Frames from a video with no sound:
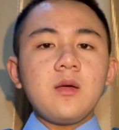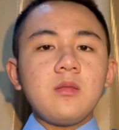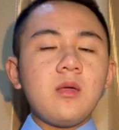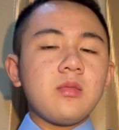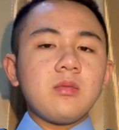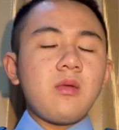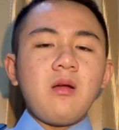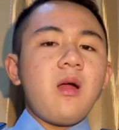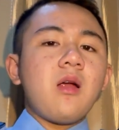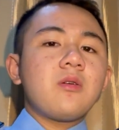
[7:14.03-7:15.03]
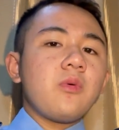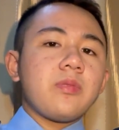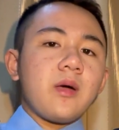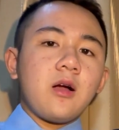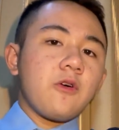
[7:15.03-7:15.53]
that there are no
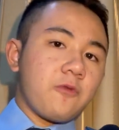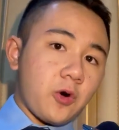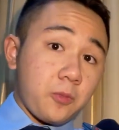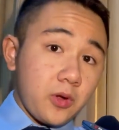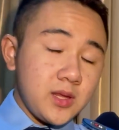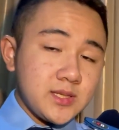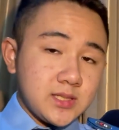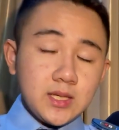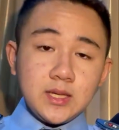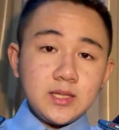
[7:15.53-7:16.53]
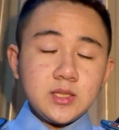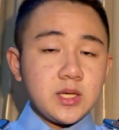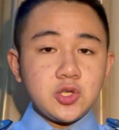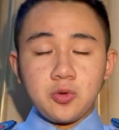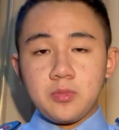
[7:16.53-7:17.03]
tug-of-war policies
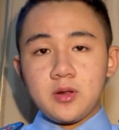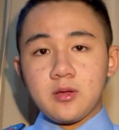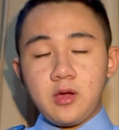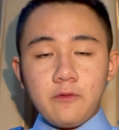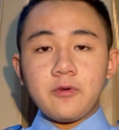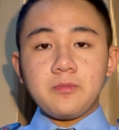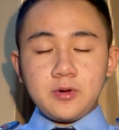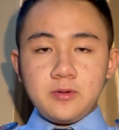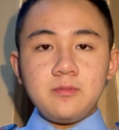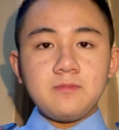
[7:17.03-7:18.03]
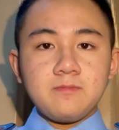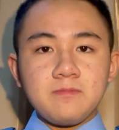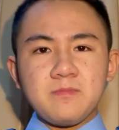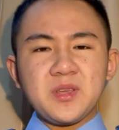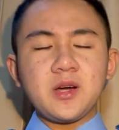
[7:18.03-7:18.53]
issued by the government,
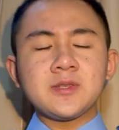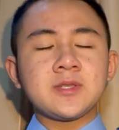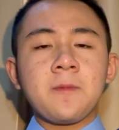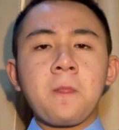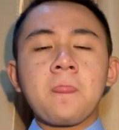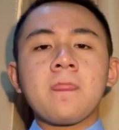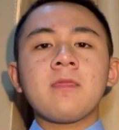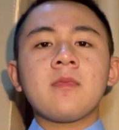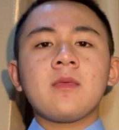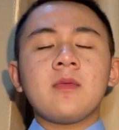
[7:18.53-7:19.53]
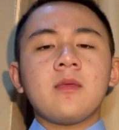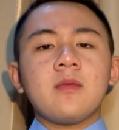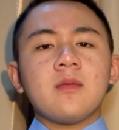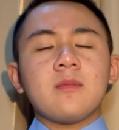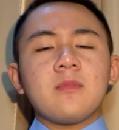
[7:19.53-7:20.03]
because
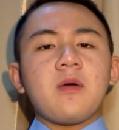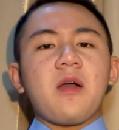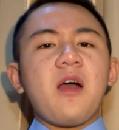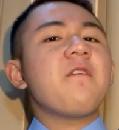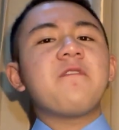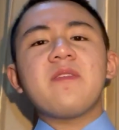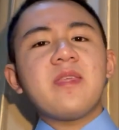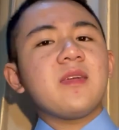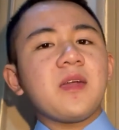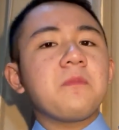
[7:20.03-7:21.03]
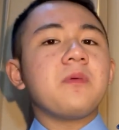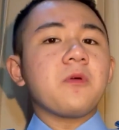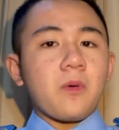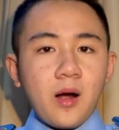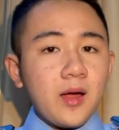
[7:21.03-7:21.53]
everything can be
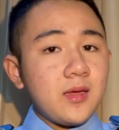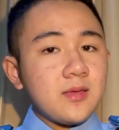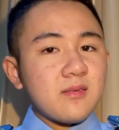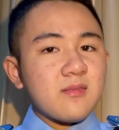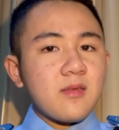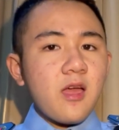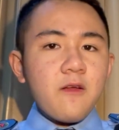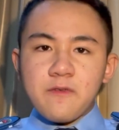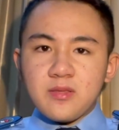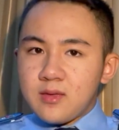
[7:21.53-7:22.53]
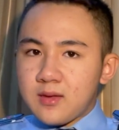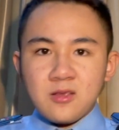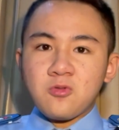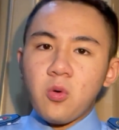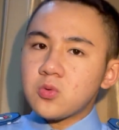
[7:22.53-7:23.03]
right, everything
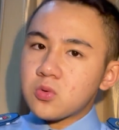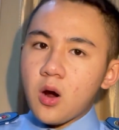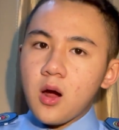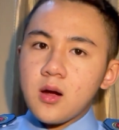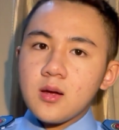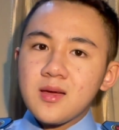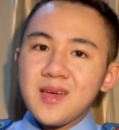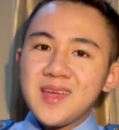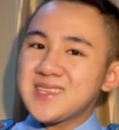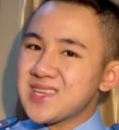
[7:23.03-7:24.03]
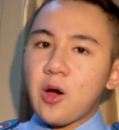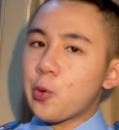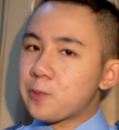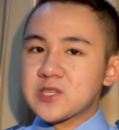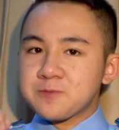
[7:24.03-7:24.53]
can go wrong. It is our
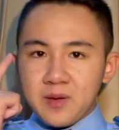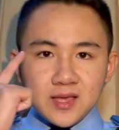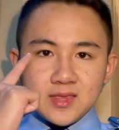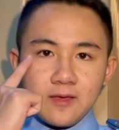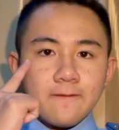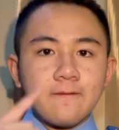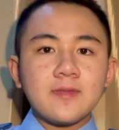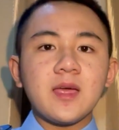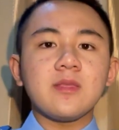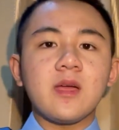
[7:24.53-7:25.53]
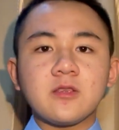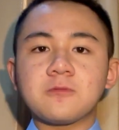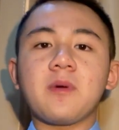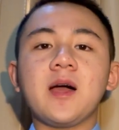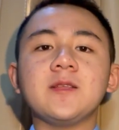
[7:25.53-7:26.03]
perspective that
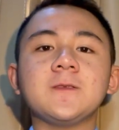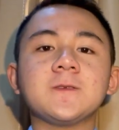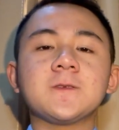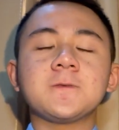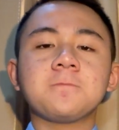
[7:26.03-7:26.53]
determines.